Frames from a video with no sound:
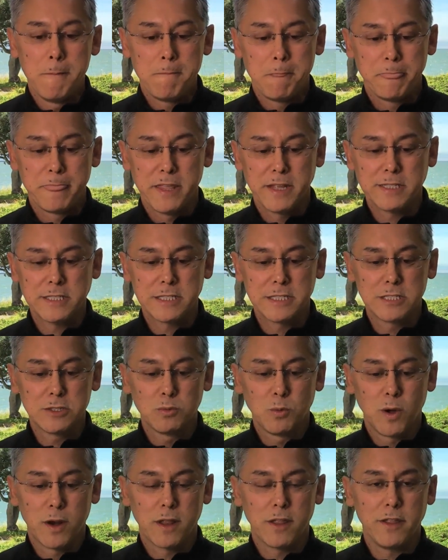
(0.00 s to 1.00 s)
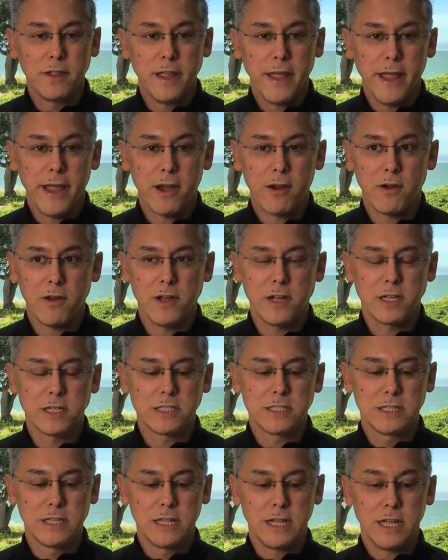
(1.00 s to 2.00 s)
This is one of the areas
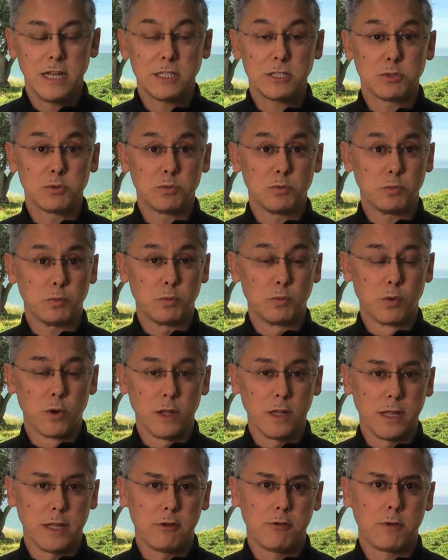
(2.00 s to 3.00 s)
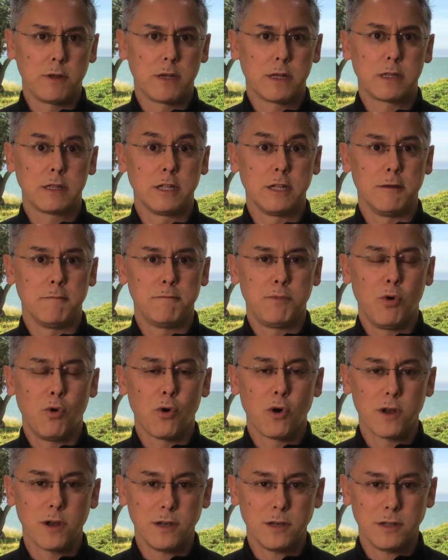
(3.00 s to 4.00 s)
that's really critically
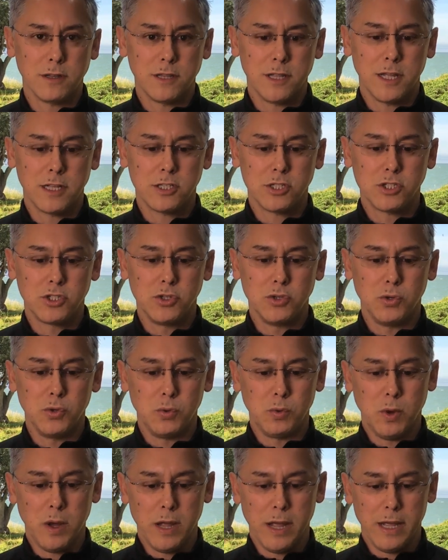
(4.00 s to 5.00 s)
important that you